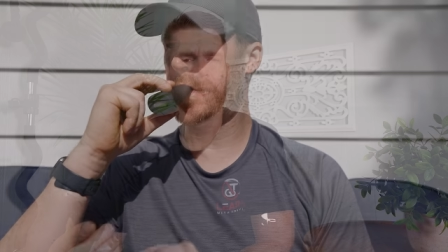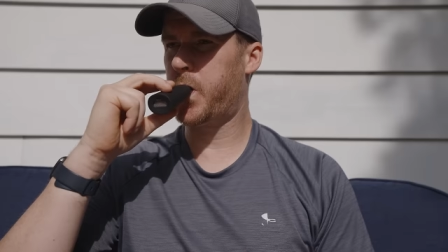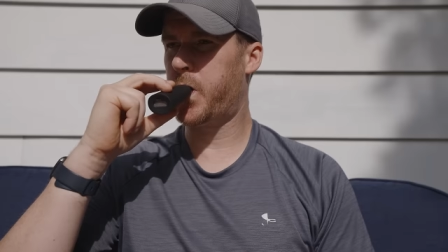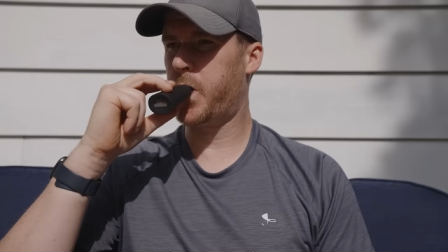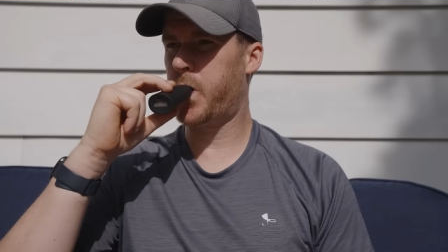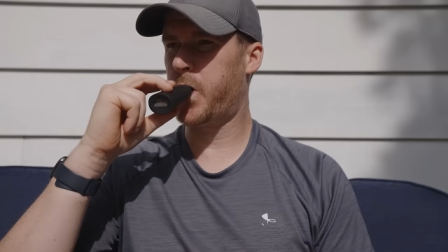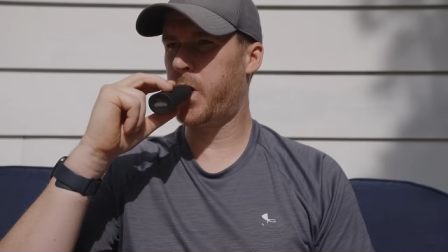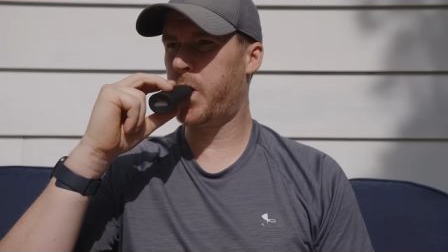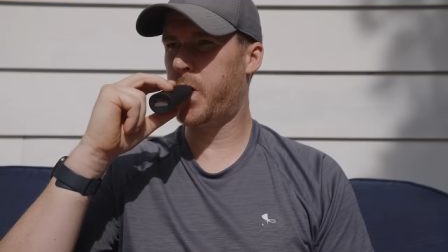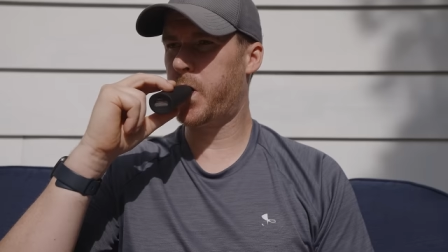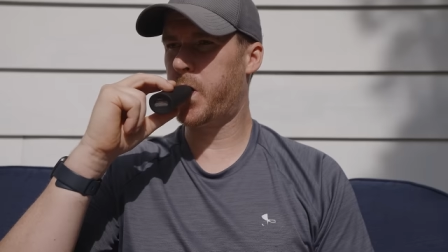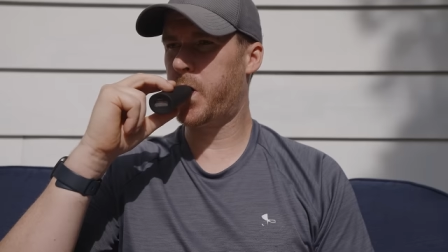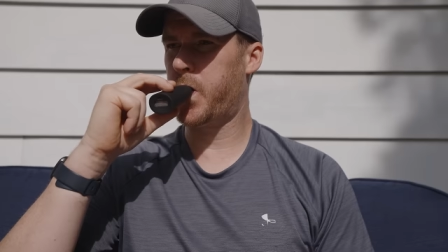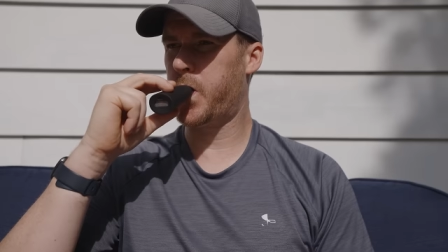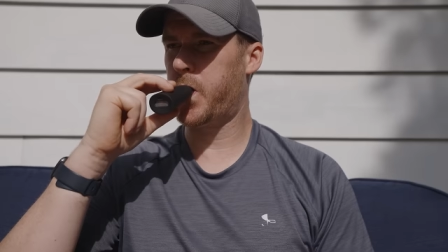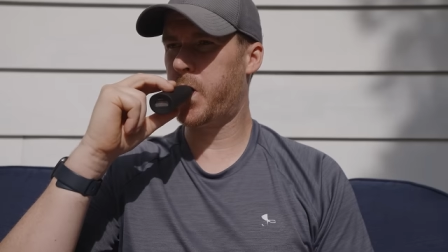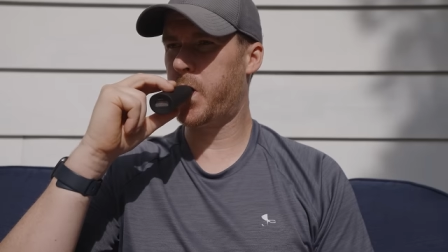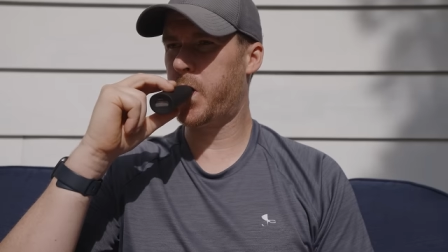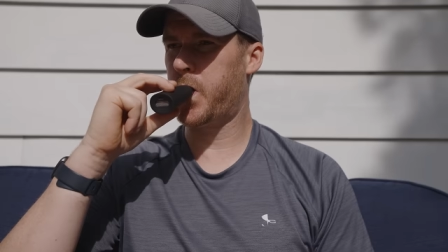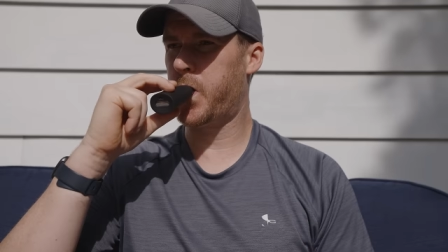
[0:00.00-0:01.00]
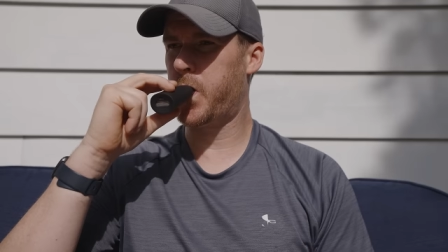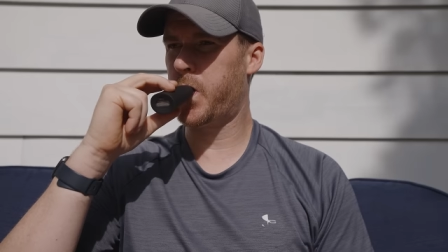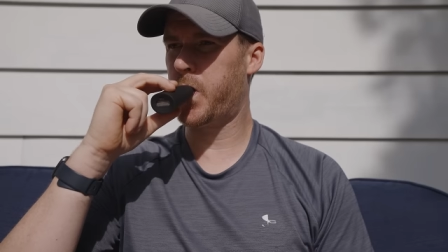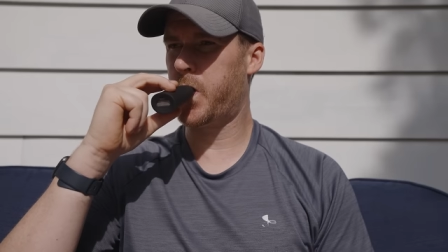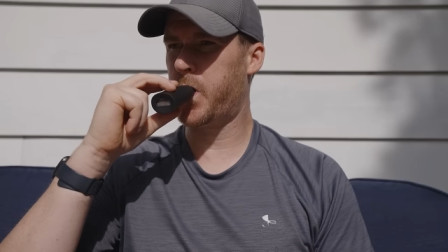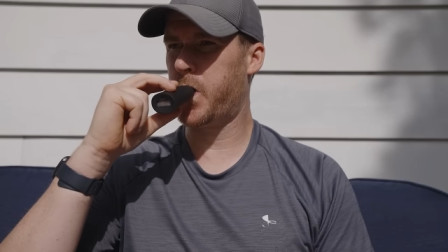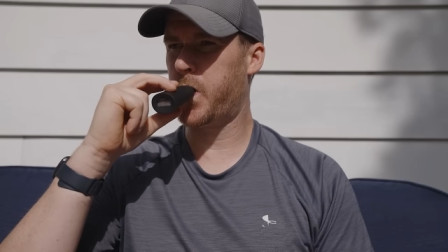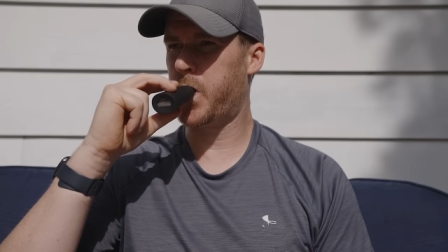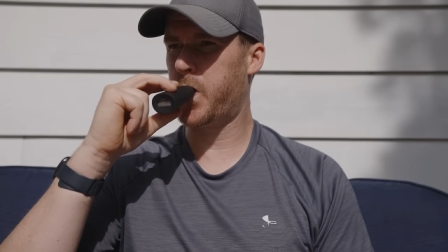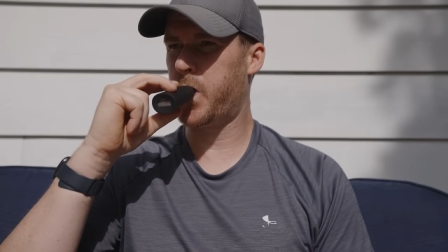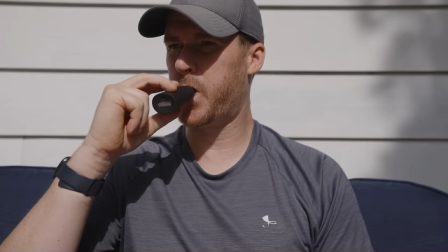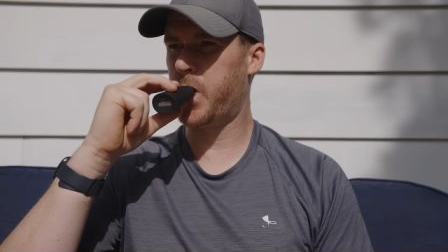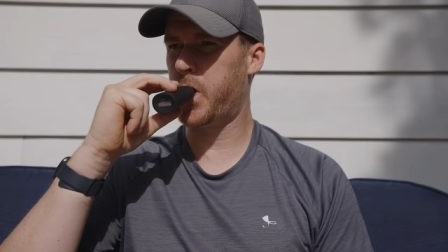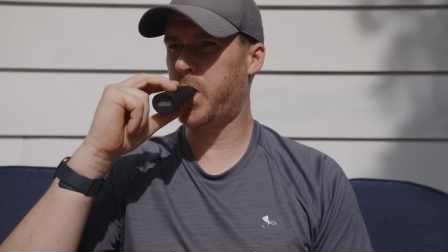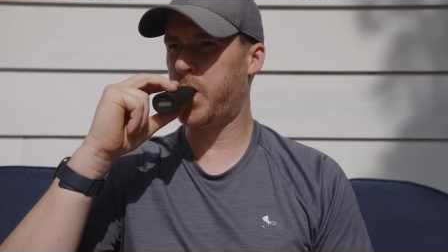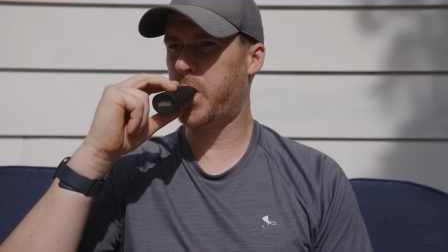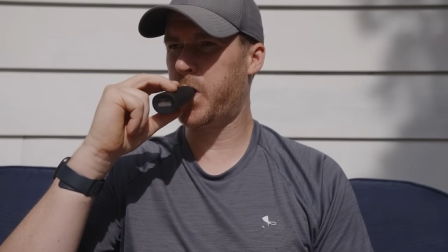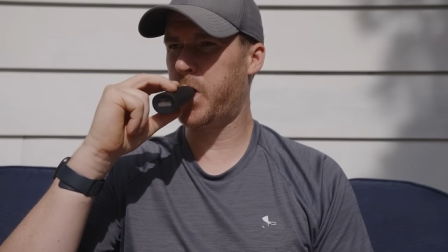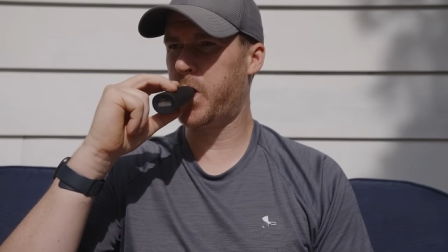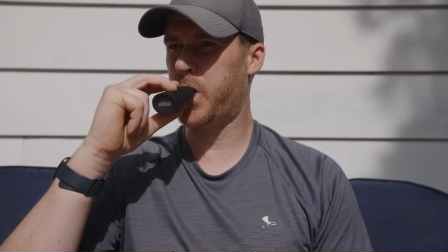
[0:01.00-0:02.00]
but you have to learn how hard to start
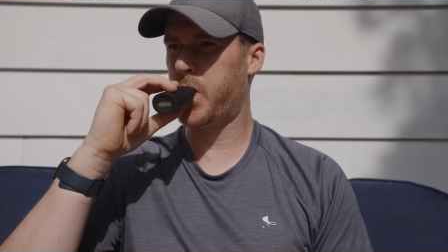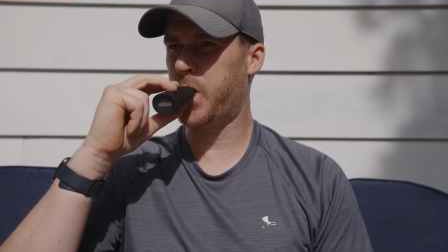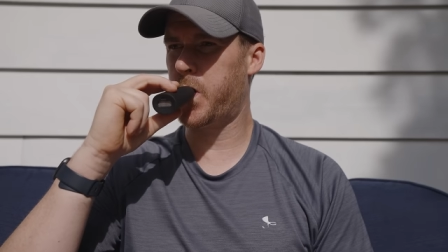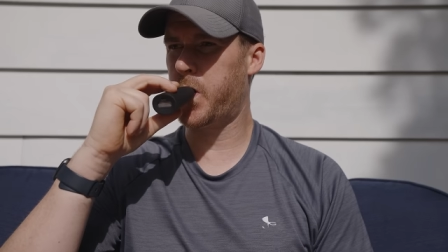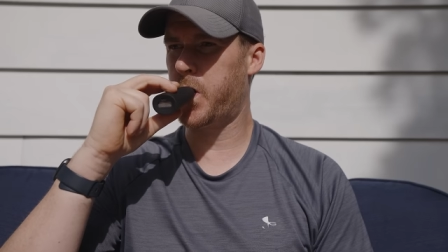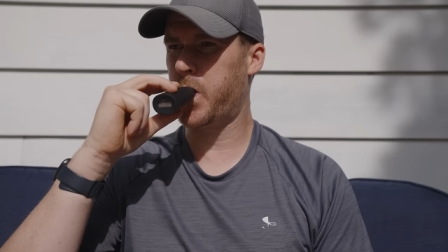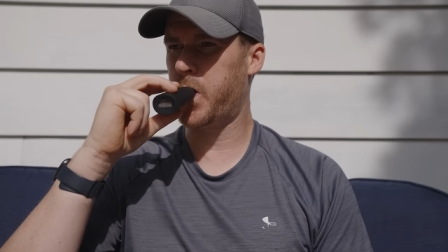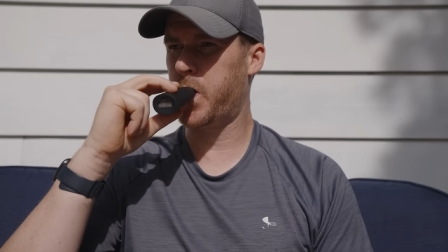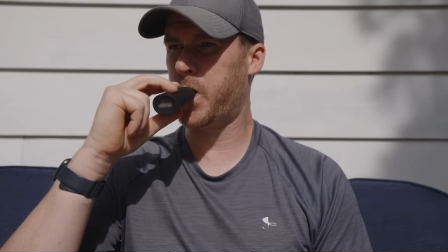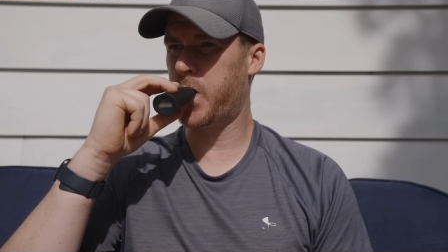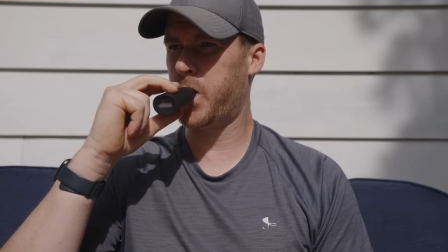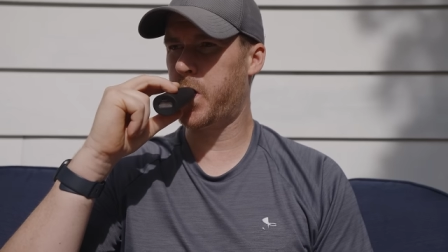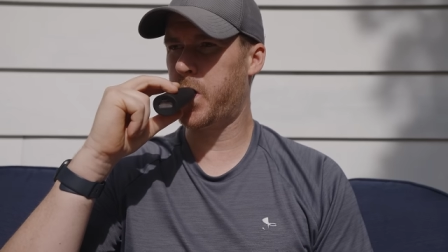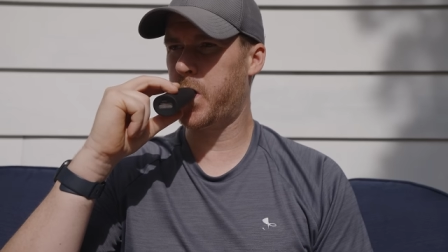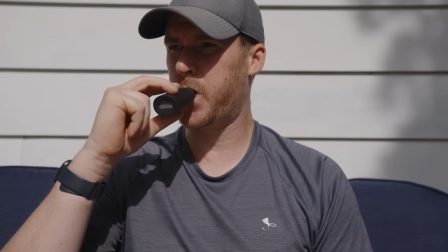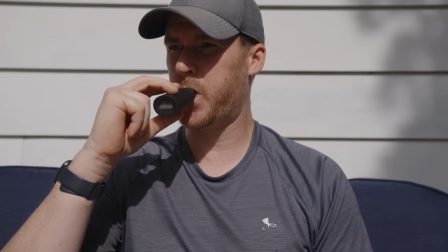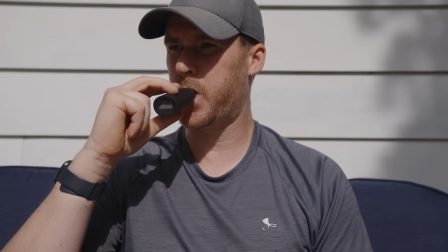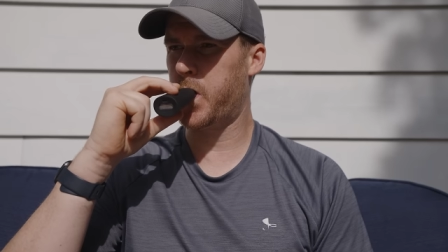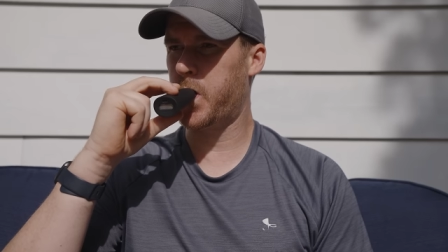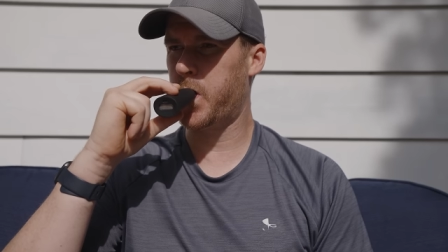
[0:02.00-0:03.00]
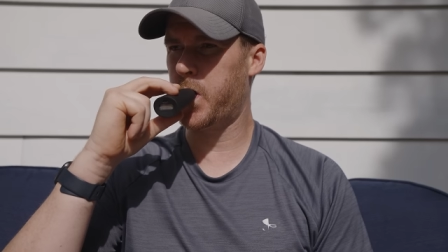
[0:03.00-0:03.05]
breathing into it when you start,